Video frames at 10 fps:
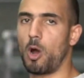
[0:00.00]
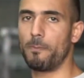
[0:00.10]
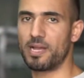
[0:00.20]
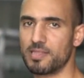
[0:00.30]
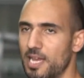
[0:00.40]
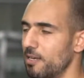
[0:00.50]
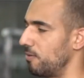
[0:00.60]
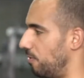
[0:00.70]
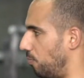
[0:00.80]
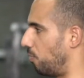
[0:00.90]
combat
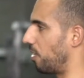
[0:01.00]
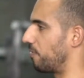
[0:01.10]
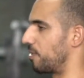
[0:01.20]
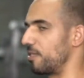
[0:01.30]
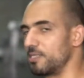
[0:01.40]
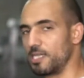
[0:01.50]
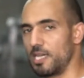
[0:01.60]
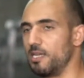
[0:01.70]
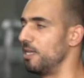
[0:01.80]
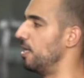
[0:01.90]
that, one of the things
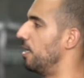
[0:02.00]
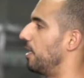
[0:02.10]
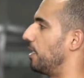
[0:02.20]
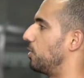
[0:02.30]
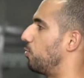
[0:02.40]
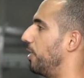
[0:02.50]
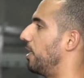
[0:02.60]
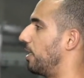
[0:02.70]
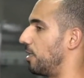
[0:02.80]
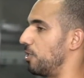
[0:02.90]
again is
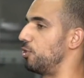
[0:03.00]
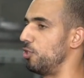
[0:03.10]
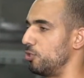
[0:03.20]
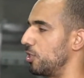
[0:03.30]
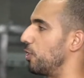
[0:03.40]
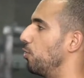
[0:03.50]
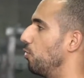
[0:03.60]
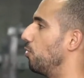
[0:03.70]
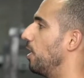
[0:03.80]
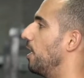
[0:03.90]
we continuously
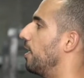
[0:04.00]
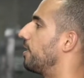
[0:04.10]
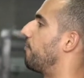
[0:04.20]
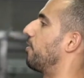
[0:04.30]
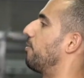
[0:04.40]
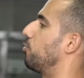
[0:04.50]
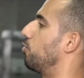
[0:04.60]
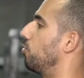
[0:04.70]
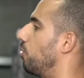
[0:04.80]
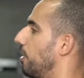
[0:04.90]
cue for them
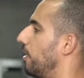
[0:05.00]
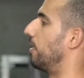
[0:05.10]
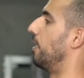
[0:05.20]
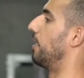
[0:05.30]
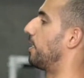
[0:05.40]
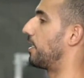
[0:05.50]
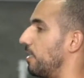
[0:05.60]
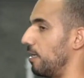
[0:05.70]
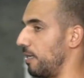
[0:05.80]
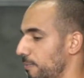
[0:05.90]
to
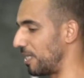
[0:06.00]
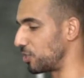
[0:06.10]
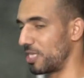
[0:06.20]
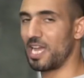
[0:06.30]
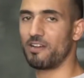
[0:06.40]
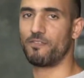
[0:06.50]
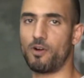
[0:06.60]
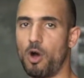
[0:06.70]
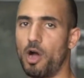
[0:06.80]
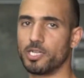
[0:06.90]
imagine they
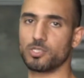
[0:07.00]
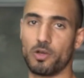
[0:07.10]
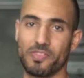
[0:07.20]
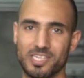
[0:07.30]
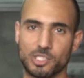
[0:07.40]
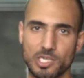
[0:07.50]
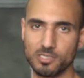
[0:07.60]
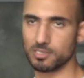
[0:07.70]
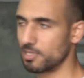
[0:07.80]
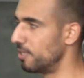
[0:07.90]
have eyes on their
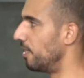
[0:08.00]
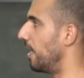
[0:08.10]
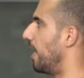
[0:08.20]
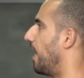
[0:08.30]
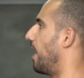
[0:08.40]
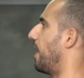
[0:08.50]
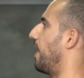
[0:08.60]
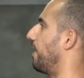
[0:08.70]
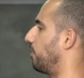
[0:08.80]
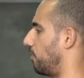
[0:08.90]
chest,
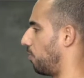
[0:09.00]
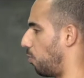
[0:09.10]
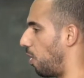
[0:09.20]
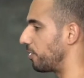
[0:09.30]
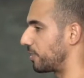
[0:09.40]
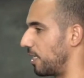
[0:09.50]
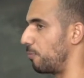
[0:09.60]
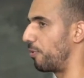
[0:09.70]
and whilst they're